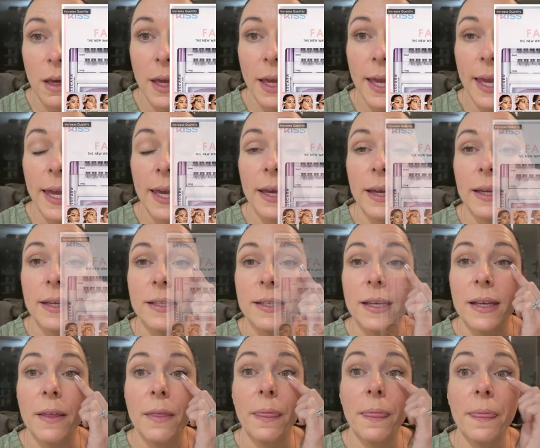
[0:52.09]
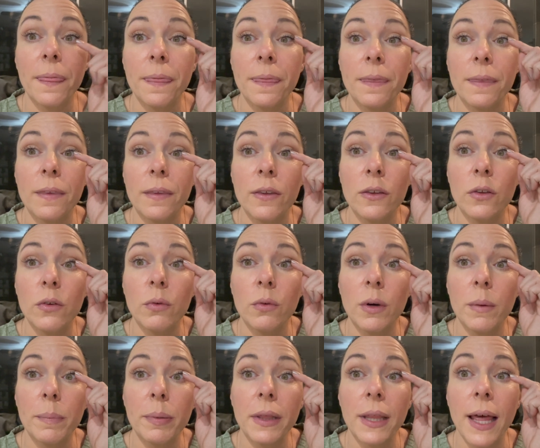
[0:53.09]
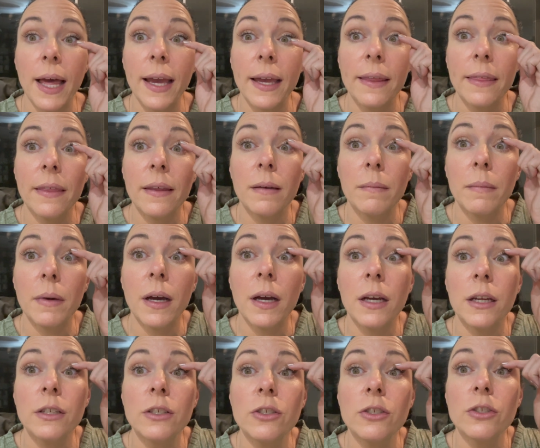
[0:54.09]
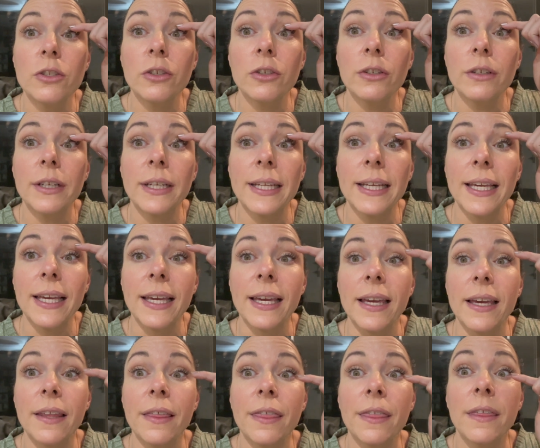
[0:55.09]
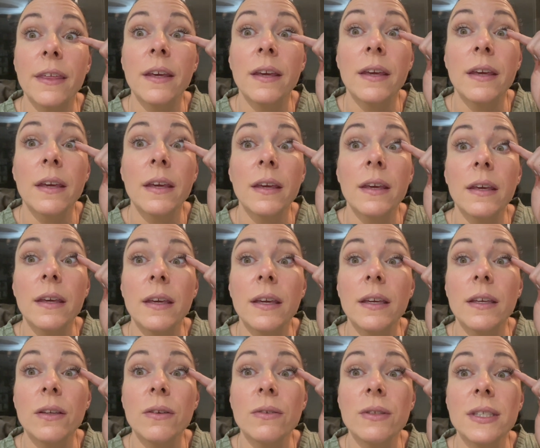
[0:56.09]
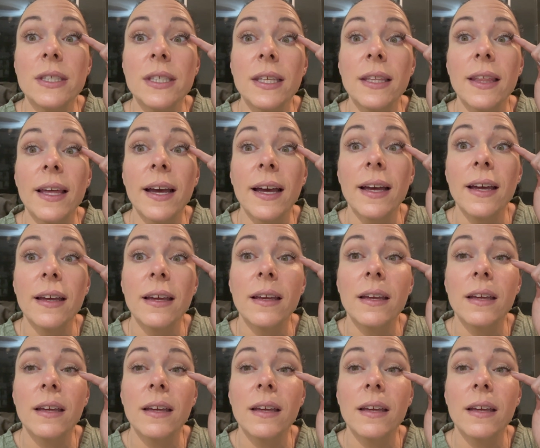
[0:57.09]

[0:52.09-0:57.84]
And you apply them underneath. Can you see that?